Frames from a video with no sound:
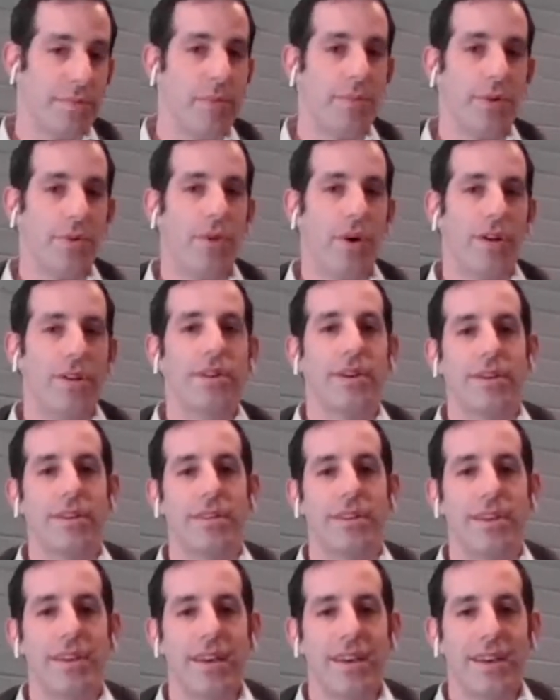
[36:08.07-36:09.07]
Maybe you want to
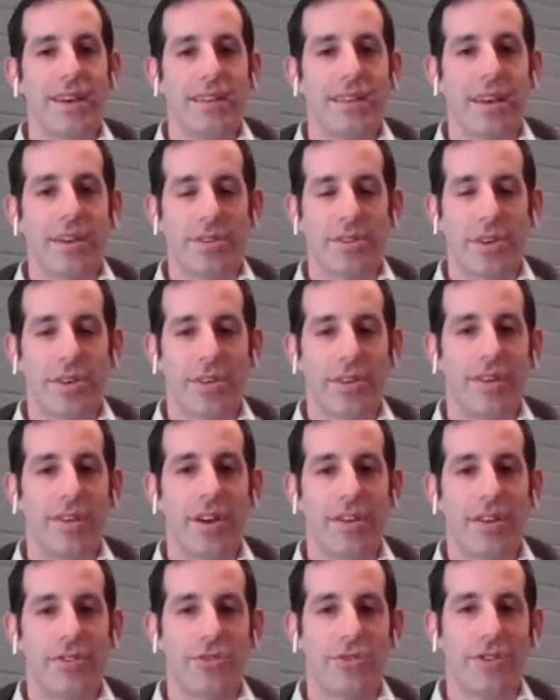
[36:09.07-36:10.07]
take us on
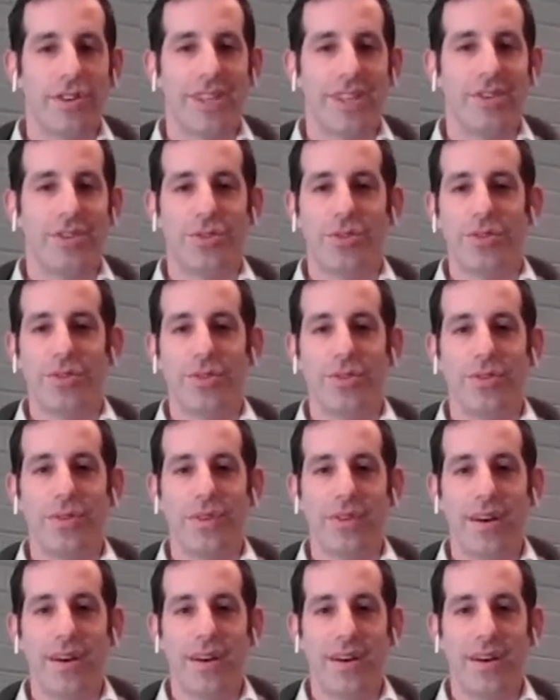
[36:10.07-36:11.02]
a, a journey to